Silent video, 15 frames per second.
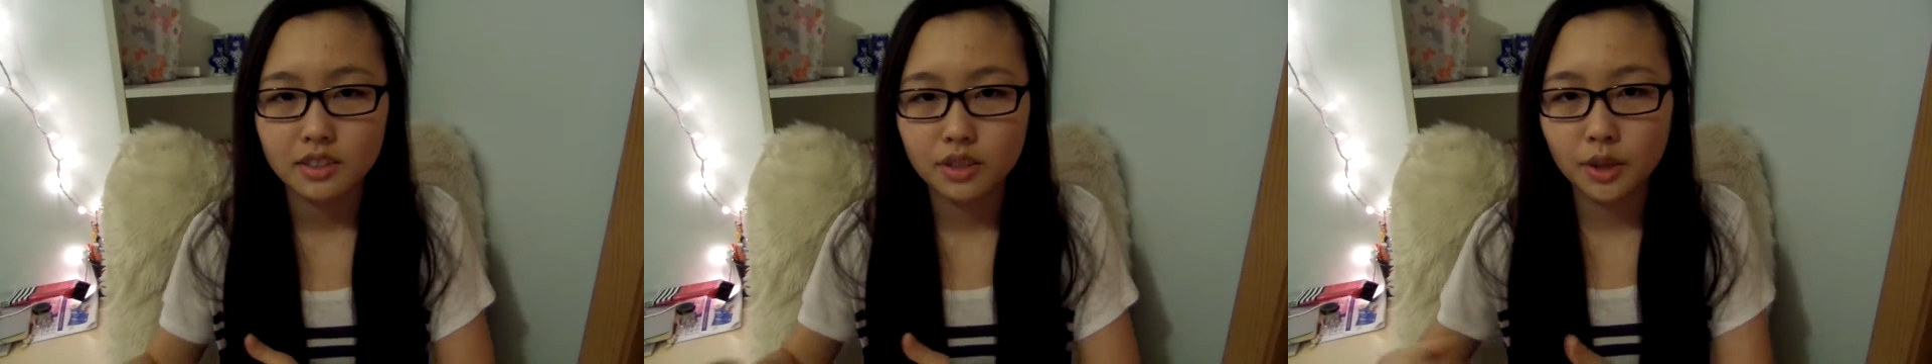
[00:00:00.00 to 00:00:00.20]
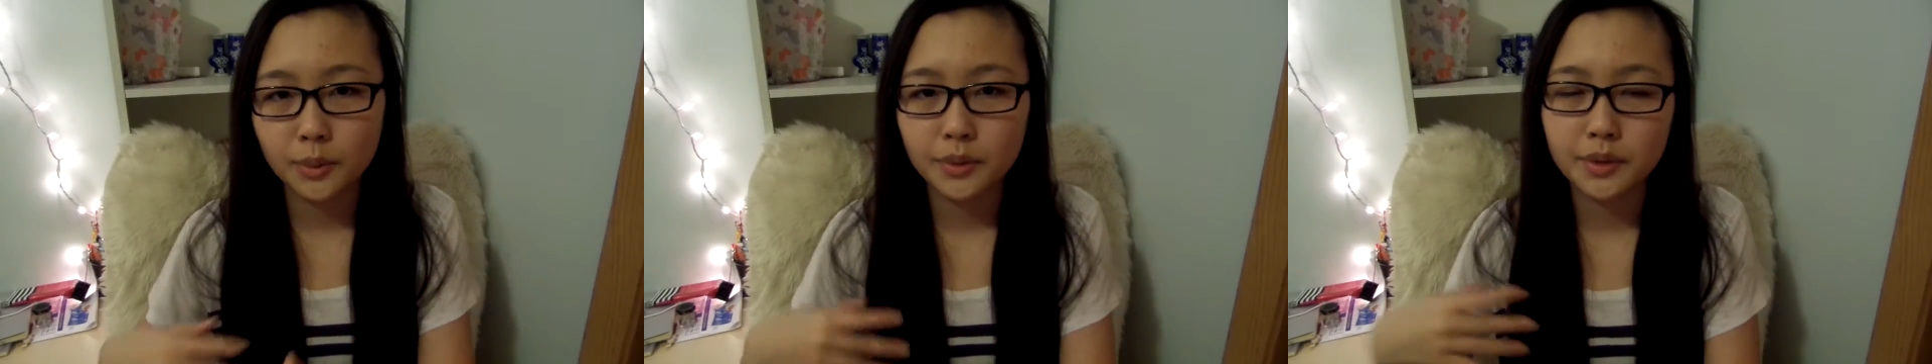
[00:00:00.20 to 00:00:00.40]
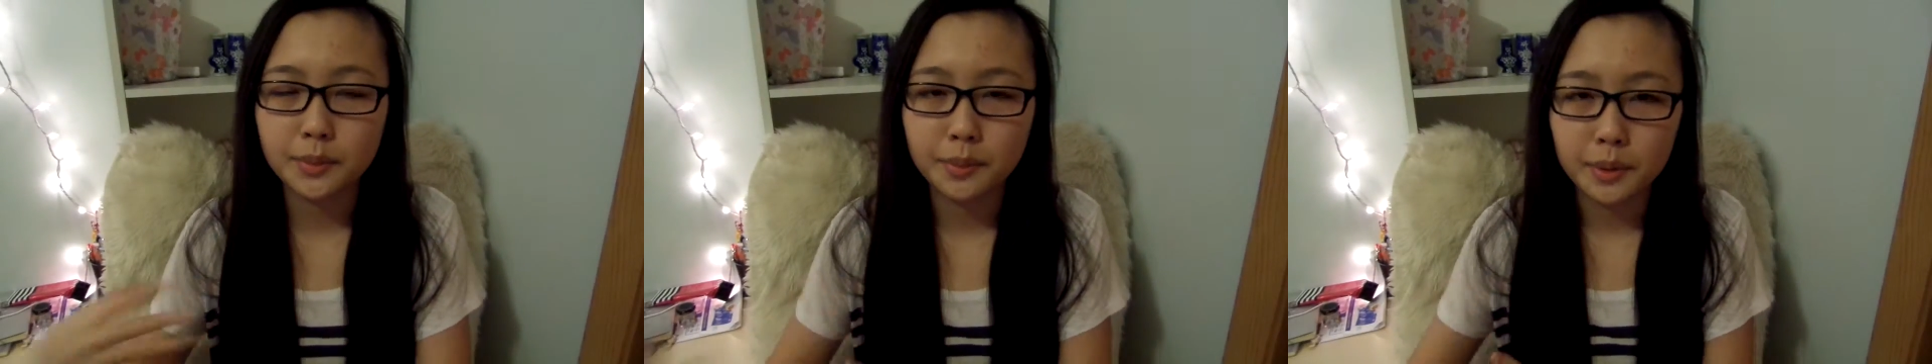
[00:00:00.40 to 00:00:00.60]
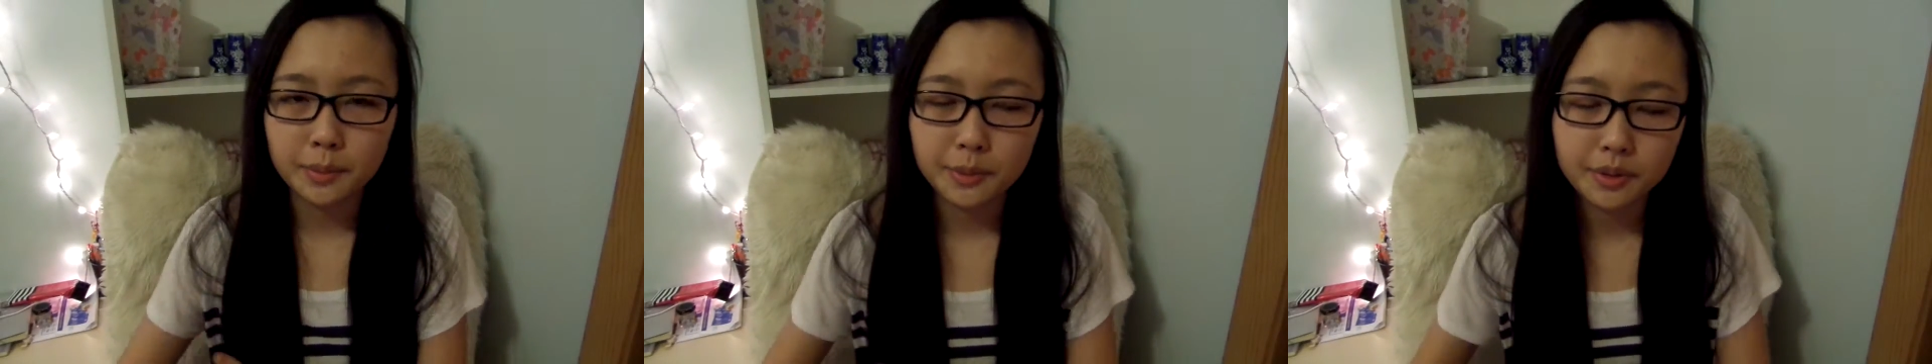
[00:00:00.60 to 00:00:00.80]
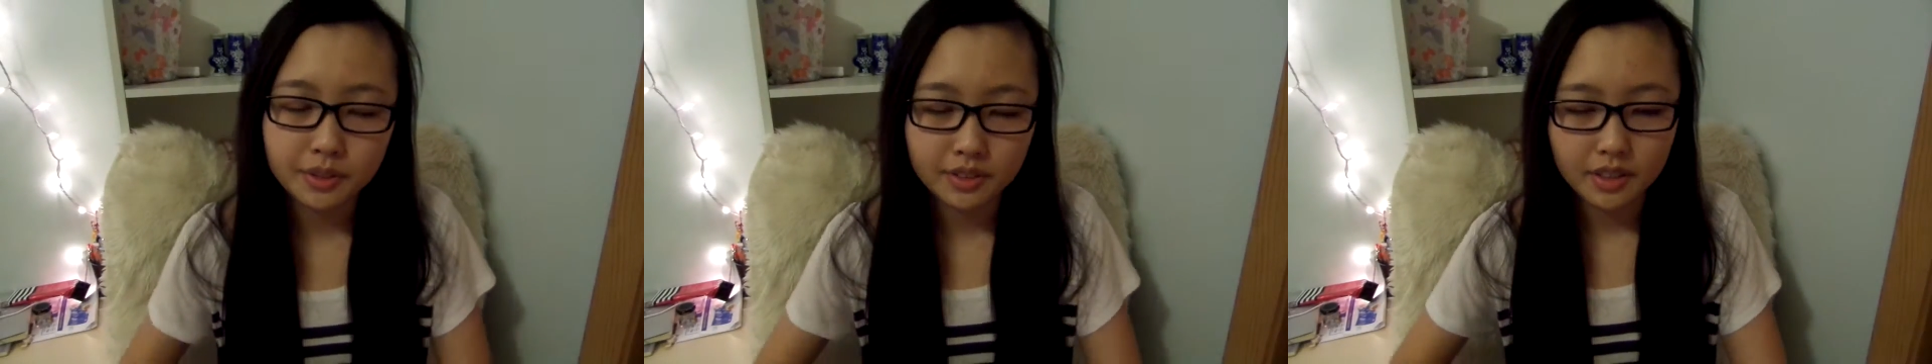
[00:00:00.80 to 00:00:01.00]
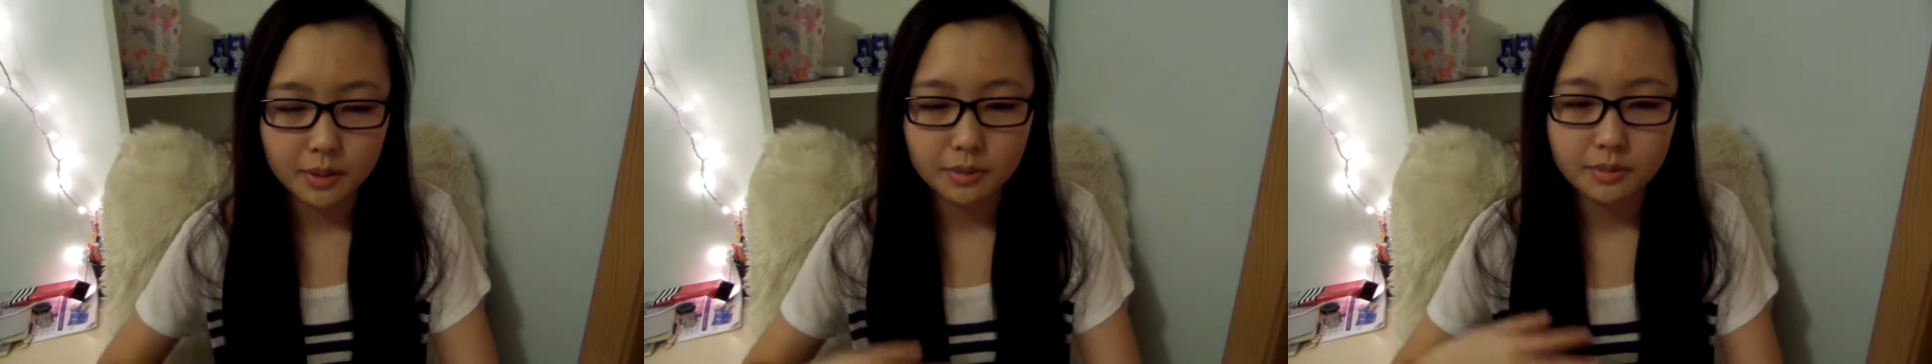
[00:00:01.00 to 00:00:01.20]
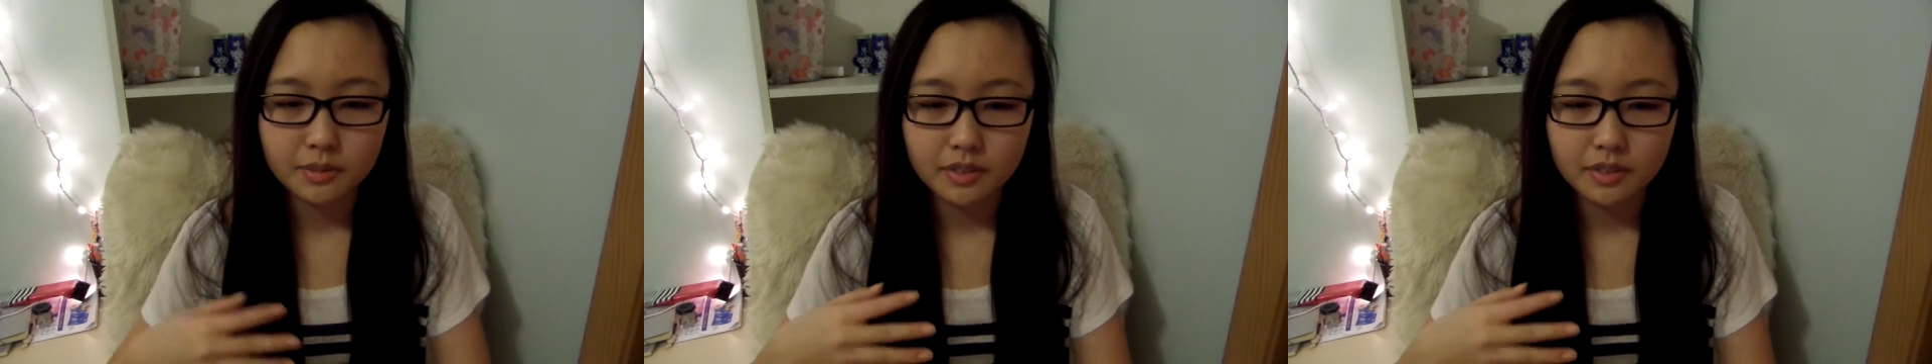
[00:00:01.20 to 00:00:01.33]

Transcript: go with the people that,